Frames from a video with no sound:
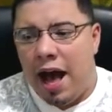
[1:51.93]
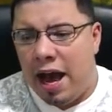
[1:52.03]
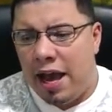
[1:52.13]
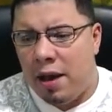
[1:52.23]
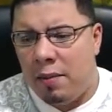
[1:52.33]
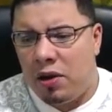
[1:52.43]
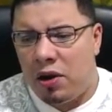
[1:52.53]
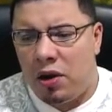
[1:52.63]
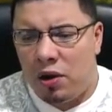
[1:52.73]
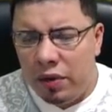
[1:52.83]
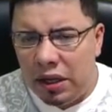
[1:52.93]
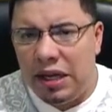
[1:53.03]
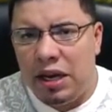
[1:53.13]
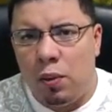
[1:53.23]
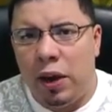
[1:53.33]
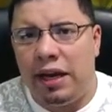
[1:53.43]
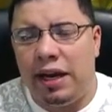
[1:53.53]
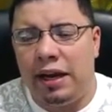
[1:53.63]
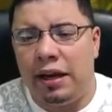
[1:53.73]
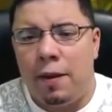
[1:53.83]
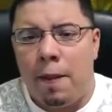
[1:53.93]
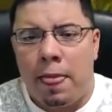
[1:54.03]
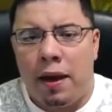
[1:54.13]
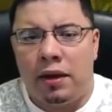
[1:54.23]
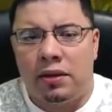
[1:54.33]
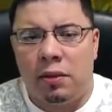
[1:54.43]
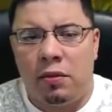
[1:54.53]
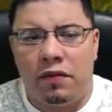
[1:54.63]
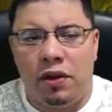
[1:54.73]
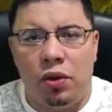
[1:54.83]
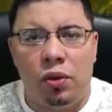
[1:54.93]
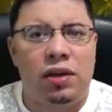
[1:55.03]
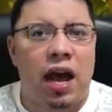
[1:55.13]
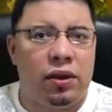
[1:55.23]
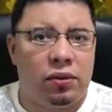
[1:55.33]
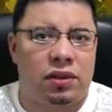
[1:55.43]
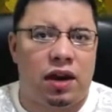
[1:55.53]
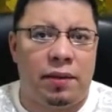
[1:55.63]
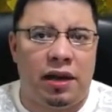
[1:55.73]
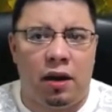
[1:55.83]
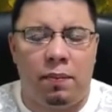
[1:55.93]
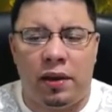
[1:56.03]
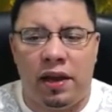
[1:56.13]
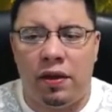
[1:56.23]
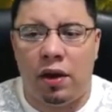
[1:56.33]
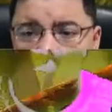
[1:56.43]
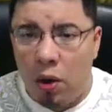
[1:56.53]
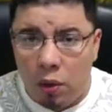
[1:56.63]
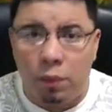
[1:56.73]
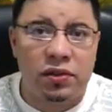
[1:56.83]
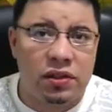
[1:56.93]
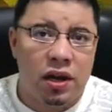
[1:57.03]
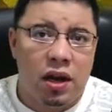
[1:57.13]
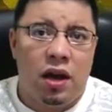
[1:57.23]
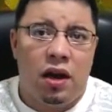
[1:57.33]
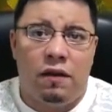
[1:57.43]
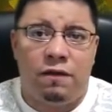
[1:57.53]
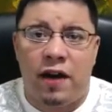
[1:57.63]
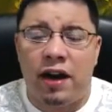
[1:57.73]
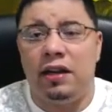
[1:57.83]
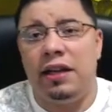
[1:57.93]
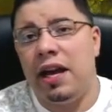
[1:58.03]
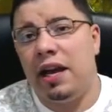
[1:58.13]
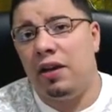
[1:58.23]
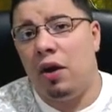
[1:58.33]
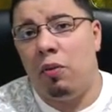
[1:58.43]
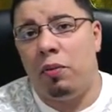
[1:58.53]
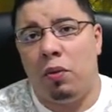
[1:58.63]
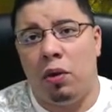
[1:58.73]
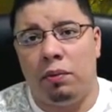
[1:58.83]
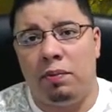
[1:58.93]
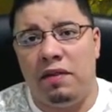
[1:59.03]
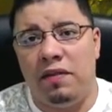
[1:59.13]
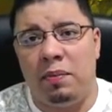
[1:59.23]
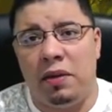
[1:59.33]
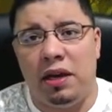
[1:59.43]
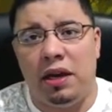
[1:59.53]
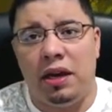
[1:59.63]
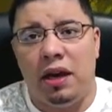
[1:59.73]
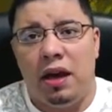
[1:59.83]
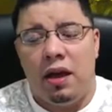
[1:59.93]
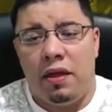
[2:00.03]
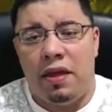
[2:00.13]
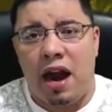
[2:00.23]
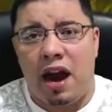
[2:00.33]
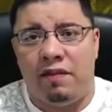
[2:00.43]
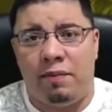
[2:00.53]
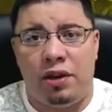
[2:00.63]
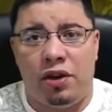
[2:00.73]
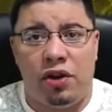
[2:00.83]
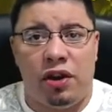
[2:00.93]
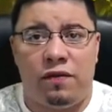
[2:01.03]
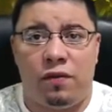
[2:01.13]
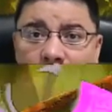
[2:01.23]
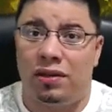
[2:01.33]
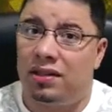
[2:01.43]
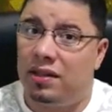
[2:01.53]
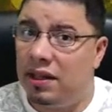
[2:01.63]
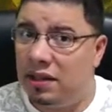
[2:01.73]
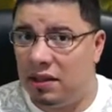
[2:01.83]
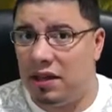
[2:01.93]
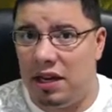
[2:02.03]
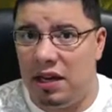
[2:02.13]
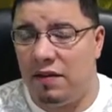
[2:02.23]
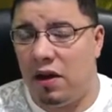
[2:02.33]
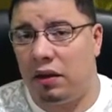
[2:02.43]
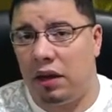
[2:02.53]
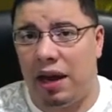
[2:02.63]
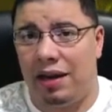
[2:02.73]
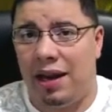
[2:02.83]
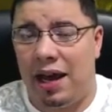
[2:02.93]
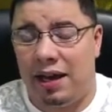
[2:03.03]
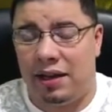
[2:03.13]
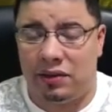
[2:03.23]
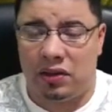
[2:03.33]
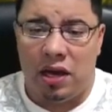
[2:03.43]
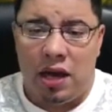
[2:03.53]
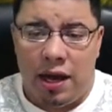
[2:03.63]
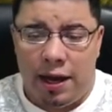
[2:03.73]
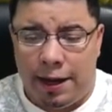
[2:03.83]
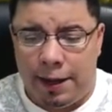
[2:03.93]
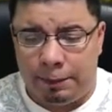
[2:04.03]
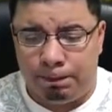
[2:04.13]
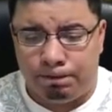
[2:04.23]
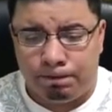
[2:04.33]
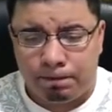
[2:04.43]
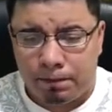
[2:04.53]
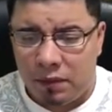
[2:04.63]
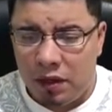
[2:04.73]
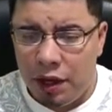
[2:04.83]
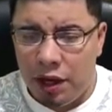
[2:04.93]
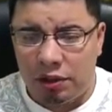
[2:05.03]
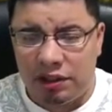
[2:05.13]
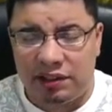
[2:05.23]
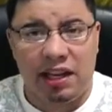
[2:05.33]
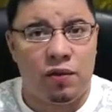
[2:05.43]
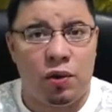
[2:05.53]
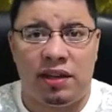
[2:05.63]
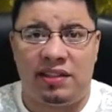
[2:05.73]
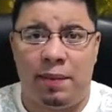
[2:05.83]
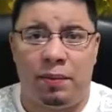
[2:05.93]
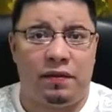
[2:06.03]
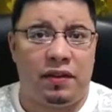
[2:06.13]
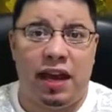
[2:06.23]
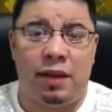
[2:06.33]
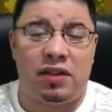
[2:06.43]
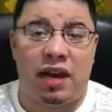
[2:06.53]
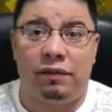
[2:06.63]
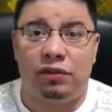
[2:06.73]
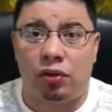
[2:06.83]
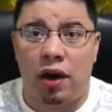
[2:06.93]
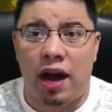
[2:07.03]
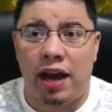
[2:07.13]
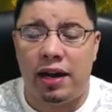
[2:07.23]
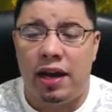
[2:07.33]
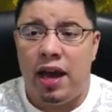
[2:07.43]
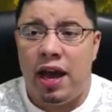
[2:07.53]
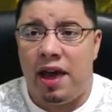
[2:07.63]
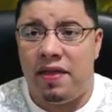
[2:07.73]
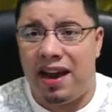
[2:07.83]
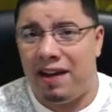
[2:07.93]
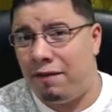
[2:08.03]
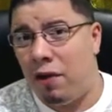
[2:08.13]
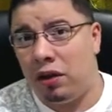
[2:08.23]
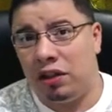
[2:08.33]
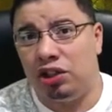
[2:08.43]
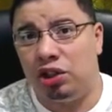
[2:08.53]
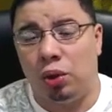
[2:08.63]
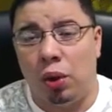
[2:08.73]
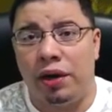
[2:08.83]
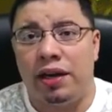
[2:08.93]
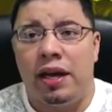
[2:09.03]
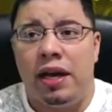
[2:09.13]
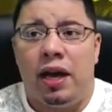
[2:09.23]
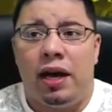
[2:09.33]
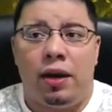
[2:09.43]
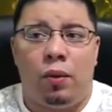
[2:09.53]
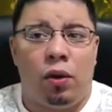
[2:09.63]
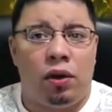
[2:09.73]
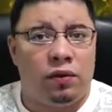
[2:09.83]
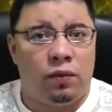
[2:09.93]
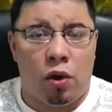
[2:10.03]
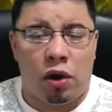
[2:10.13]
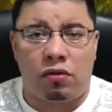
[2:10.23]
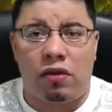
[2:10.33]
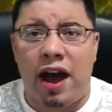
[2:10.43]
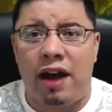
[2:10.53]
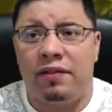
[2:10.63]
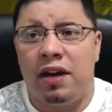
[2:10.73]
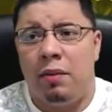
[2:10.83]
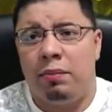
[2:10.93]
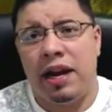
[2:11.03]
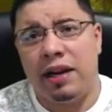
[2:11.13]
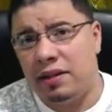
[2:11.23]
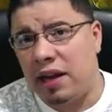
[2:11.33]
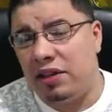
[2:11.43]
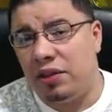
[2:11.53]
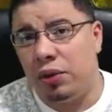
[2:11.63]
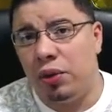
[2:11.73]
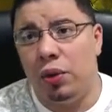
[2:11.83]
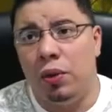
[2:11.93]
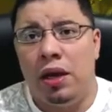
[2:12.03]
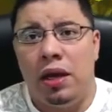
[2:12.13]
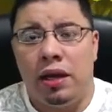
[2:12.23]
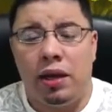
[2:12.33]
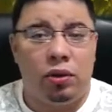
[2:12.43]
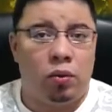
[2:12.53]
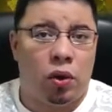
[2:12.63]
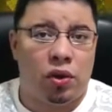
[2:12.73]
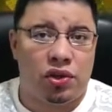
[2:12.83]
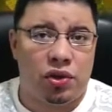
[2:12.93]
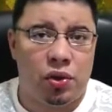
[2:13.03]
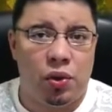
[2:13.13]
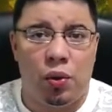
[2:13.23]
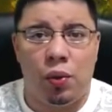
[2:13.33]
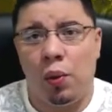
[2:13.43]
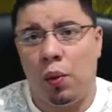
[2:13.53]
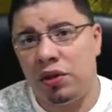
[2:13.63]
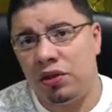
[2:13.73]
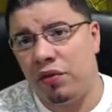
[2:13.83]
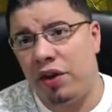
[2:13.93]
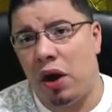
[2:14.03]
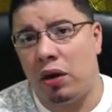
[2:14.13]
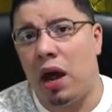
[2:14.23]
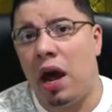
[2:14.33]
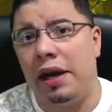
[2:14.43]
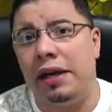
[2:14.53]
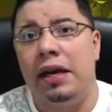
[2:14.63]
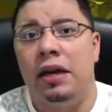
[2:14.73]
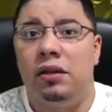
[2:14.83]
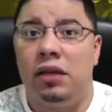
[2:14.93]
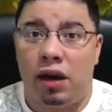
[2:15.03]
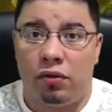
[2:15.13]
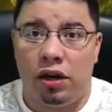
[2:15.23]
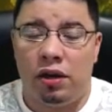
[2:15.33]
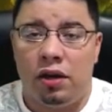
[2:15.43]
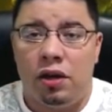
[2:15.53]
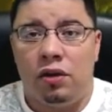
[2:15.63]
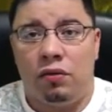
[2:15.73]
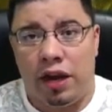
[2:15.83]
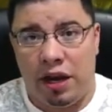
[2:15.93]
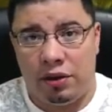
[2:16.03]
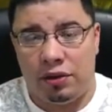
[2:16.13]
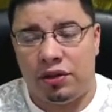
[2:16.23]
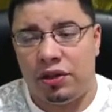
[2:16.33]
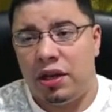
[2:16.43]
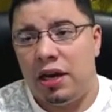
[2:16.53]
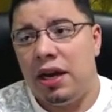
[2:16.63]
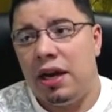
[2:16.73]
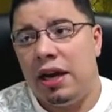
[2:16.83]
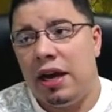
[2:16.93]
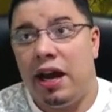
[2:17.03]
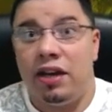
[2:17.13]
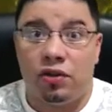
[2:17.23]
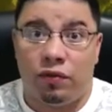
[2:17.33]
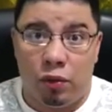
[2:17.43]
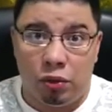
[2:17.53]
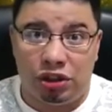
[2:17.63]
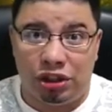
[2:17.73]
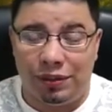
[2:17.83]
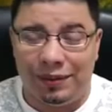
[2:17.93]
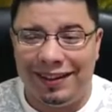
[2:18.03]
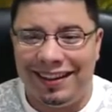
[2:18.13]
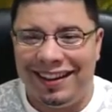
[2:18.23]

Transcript: I am currently awaiting some of the new titles coming up in the hopes of finally getting the open world PvP that I've been yearning for since the EVE Online days. You know, just to give you an example of the games that I've tried and that have fallen short: World of Warcraft, PlanetSide 2, Guild Wars 2, Wizardry Online, Terra, Raiders, Age of Wushu.